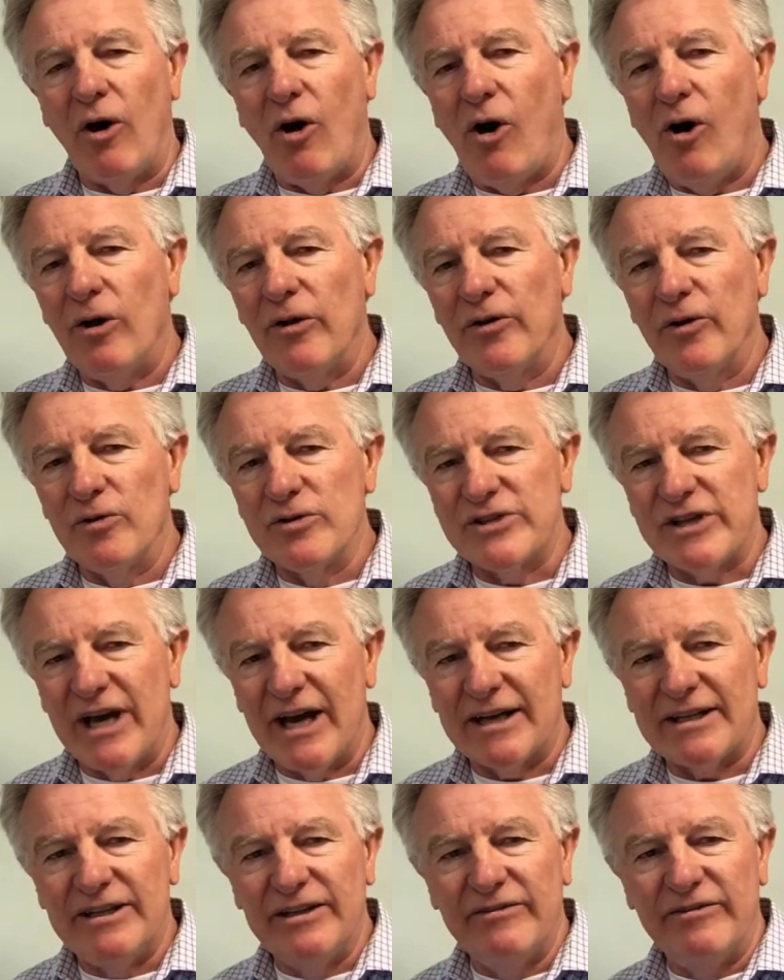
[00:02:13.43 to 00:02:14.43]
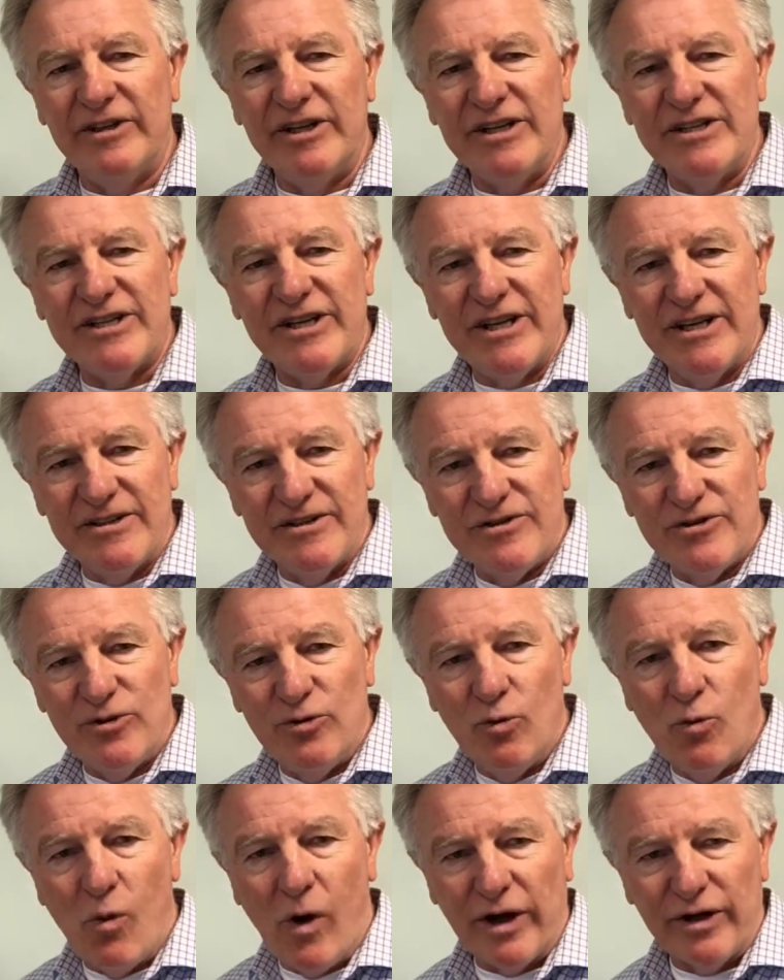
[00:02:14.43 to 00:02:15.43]
all those activities into
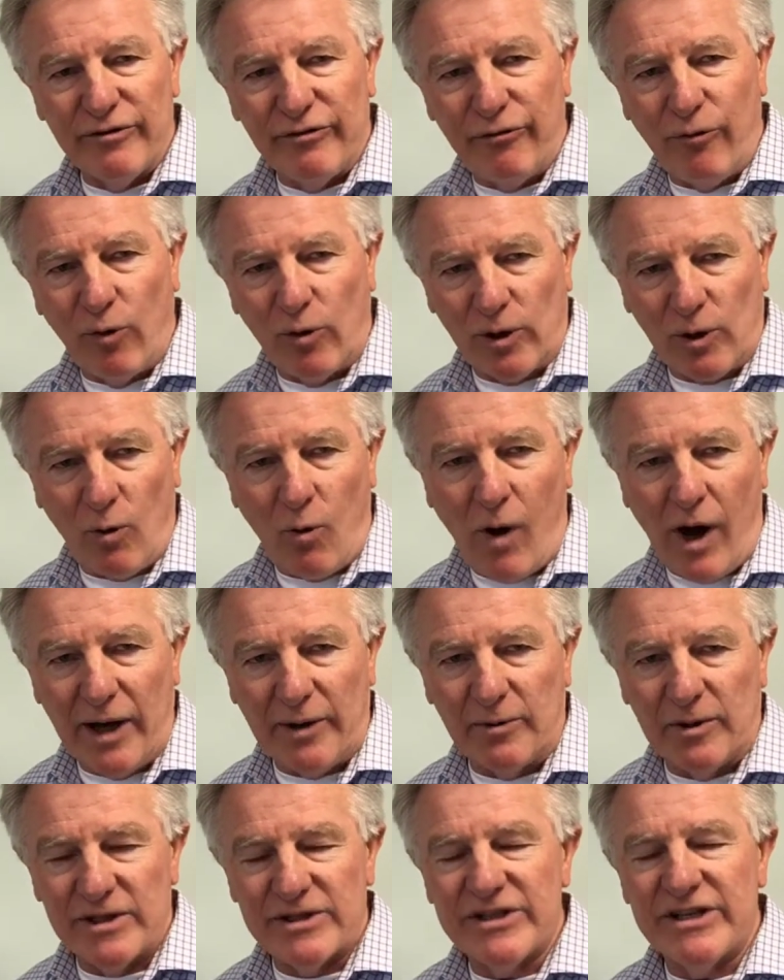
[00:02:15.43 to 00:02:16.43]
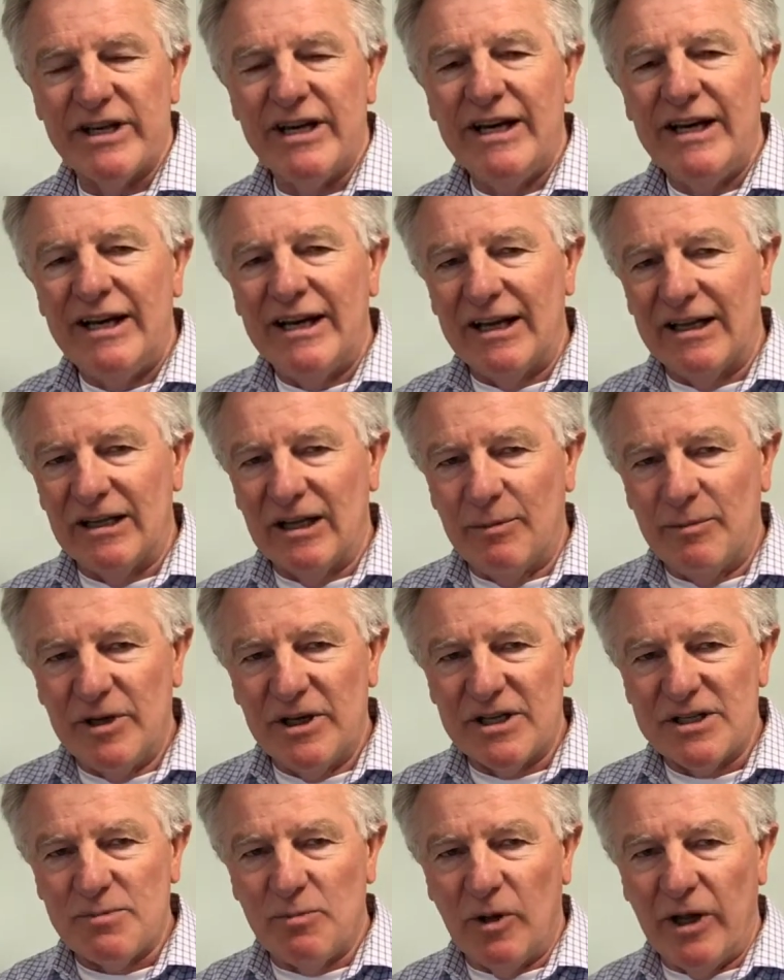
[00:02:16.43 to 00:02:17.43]
one of 4 quadrants. And let me
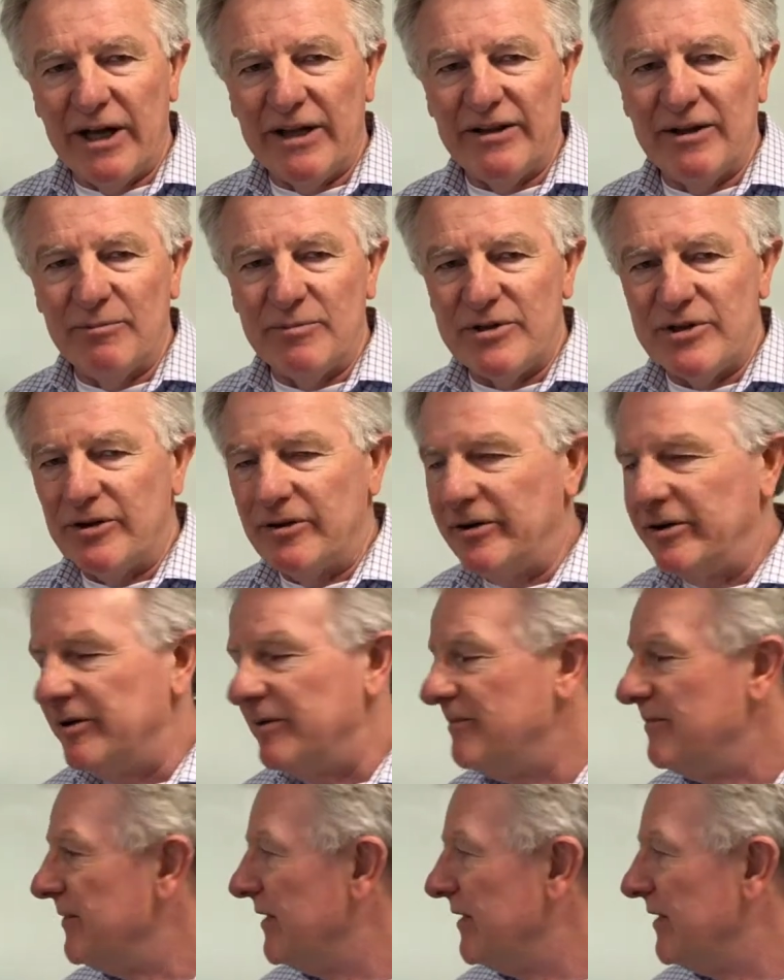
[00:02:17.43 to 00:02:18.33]
explain them to you.